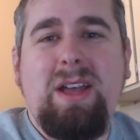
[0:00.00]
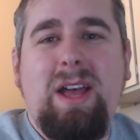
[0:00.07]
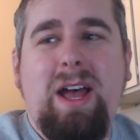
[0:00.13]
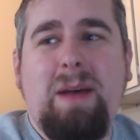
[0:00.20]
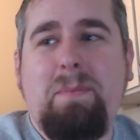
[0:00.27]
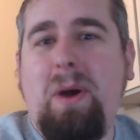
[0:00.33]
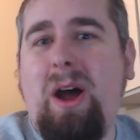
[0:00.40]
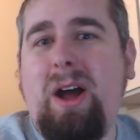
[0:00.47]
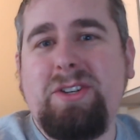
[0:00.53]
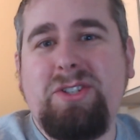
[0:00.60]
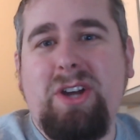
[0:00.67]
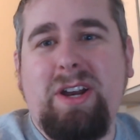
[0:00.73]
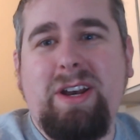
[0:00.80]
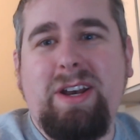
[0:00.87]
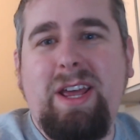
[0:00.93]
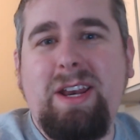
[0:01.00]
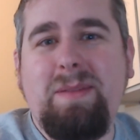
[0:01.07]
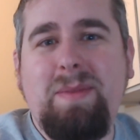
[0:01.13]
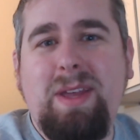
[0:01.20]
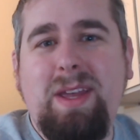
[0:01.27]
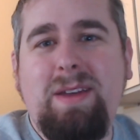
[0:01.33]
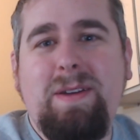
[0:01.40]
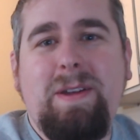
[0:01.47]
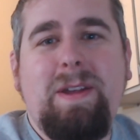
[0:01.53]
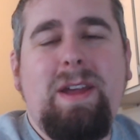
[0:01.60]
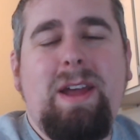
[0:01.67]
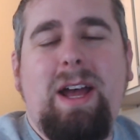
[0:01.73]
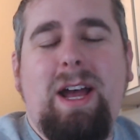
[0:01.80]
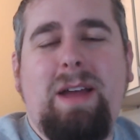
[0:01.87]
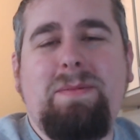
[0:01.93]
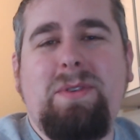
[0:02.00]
uh, pot shot an enemy um,